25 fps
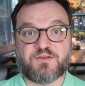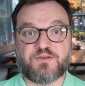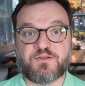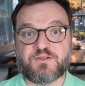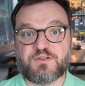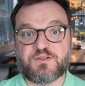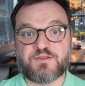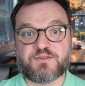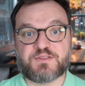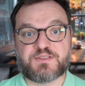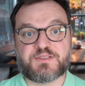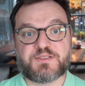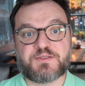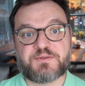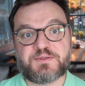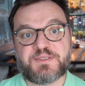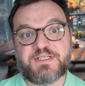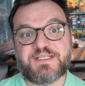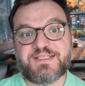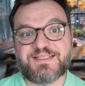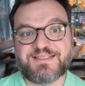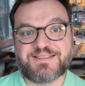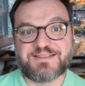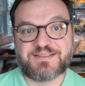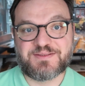on your
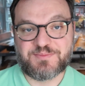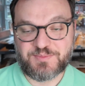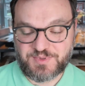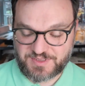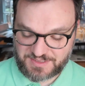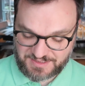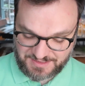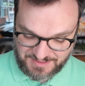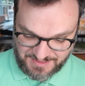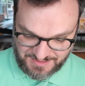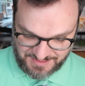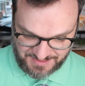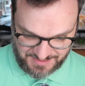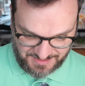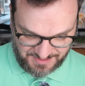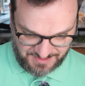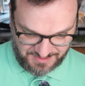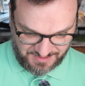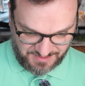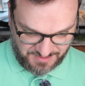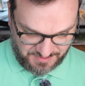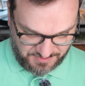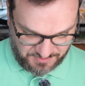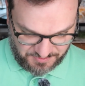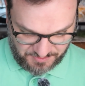screens, but
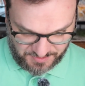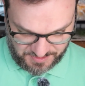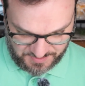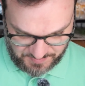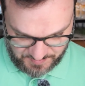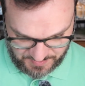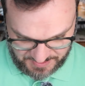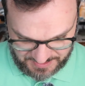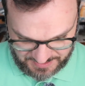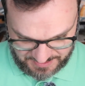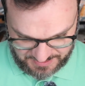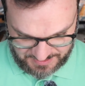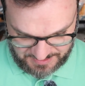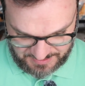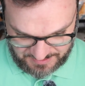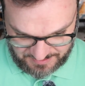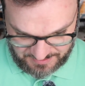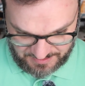trust me,